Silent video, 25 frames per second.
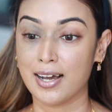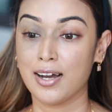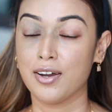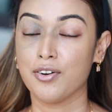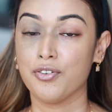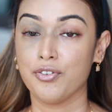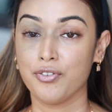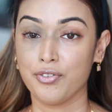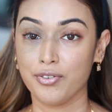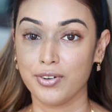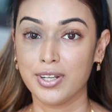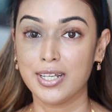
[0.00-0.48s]

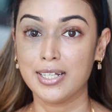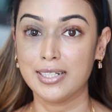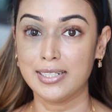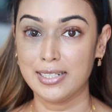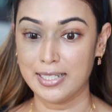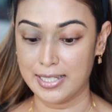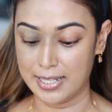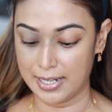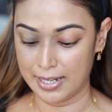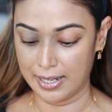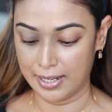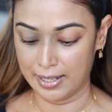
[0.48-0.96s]
a
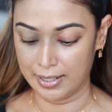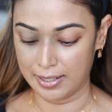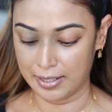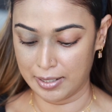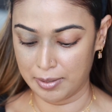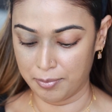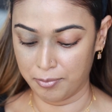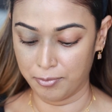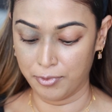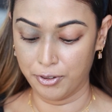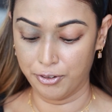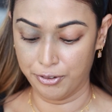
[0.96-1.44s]

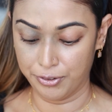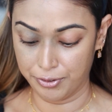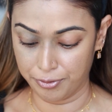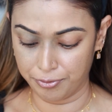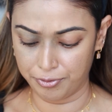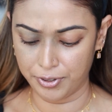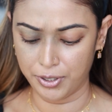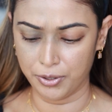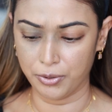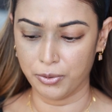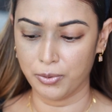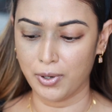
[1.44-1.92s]
real-time
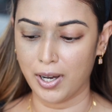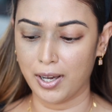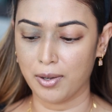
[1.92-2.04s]
review,